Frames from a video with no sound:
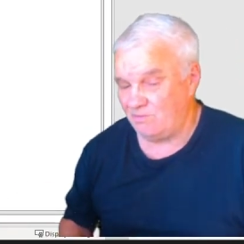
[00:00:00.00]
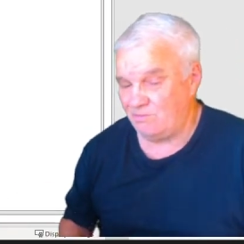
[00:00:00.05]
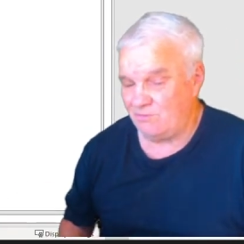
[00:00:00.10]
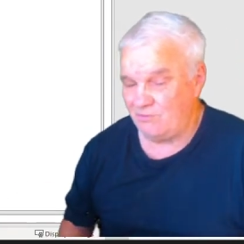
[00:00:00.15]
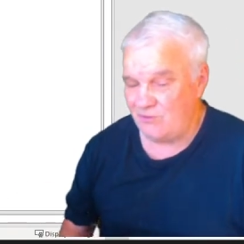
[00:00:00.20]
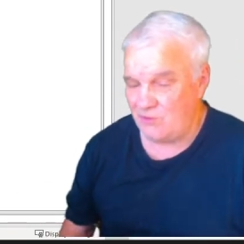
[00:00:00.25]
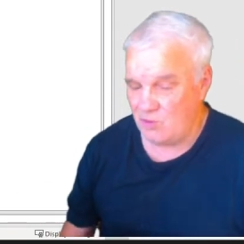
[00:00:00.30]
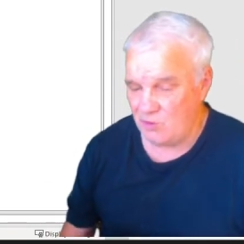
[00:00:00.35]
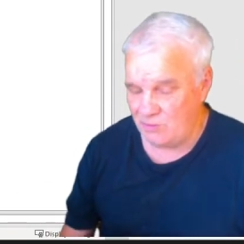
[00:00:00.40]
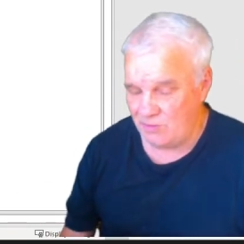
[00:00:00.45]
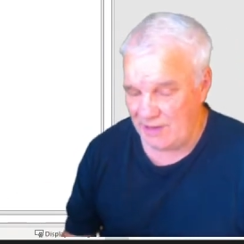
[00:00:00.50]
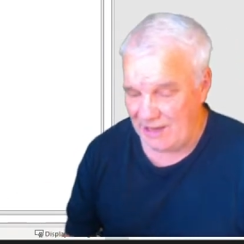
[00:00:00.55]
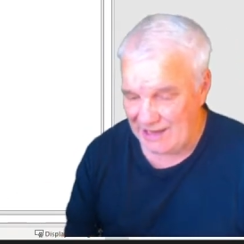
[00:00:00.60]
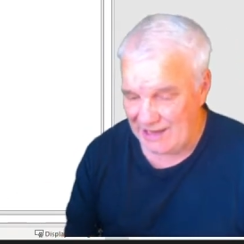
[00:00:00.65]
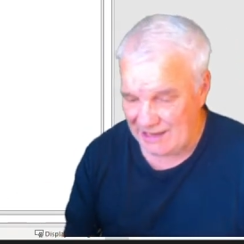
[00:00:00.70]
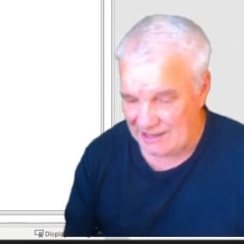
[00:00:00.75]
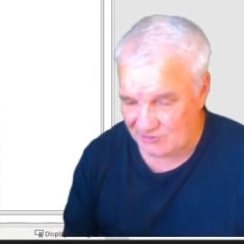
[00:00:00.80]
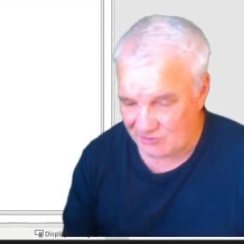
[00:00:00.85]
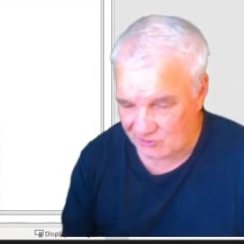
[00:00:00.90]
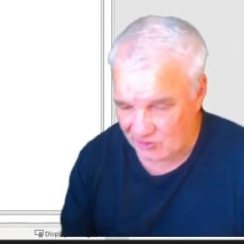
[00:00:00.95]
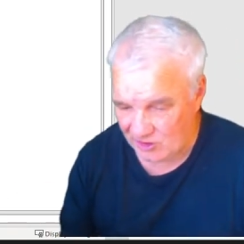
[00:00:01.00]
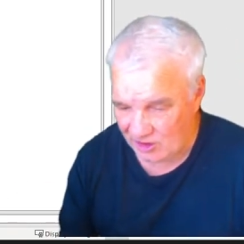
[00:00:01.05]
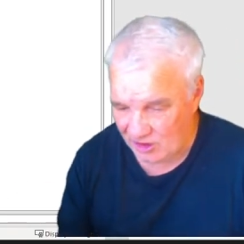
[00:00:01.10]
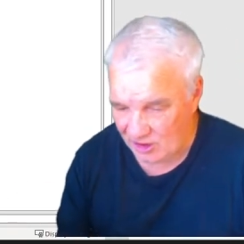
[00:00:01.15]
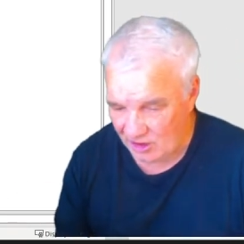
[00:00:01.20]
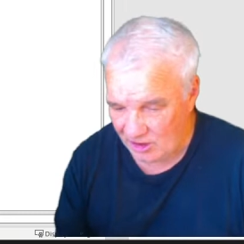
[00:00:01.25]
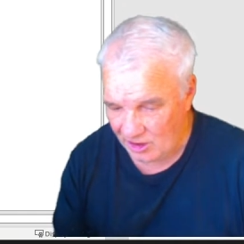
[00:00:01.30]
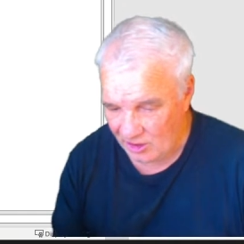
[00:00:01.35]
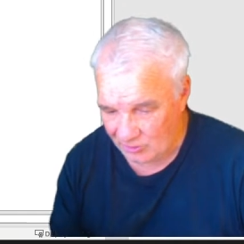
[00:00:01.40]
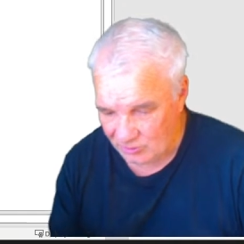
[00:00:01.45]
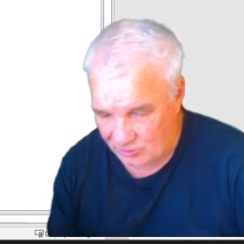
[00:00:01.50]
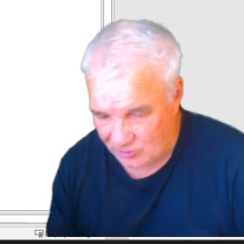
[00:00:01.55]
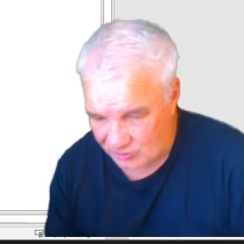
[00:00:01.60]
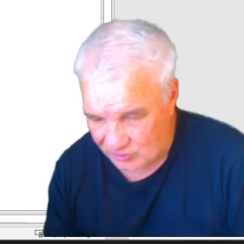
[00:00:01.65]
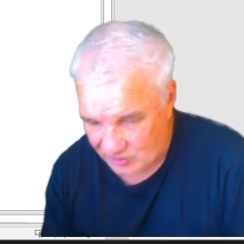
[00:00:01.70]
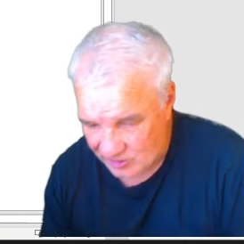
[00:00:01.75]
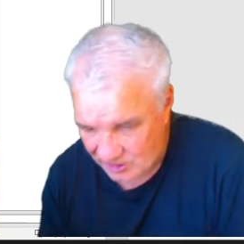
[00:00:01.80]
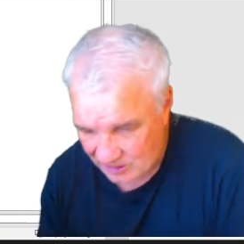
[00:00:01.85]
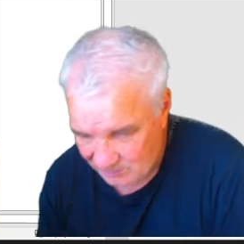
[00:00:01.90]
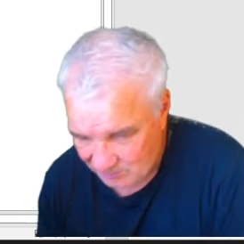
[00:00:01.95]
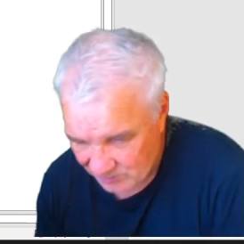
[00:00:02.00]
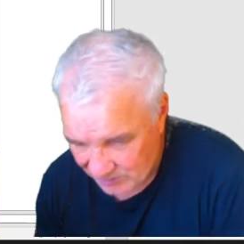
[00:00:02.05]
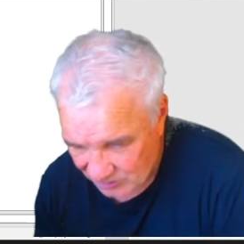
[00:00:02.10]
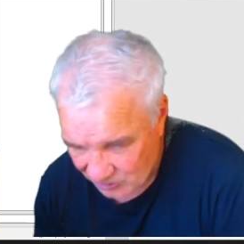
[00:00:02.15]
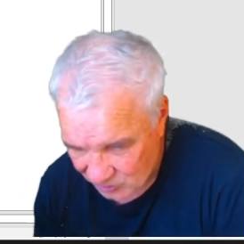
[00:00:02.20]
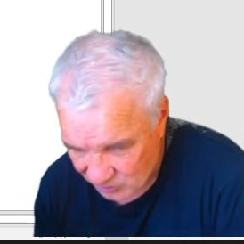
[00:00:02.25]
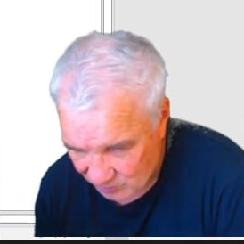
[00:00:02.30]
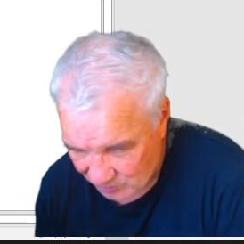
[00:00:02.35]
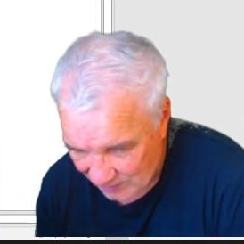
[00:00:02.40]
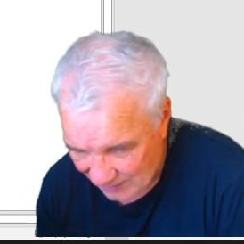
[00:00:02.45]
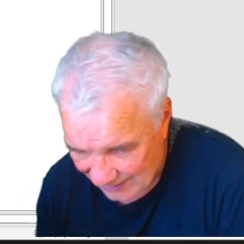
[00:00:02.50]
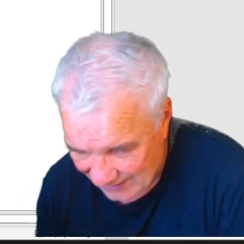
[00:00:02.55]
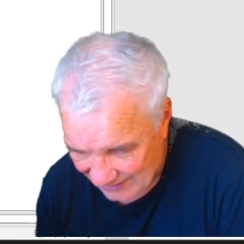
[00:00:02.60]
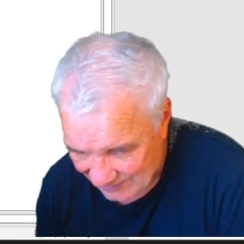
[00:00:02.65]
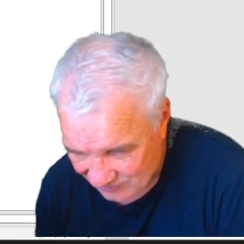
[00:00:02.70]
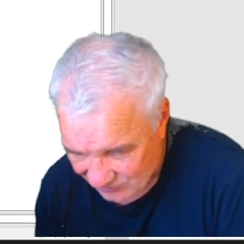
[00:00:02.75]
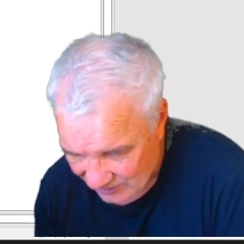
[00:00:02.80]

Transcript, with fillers: few parts. I'll just keep each part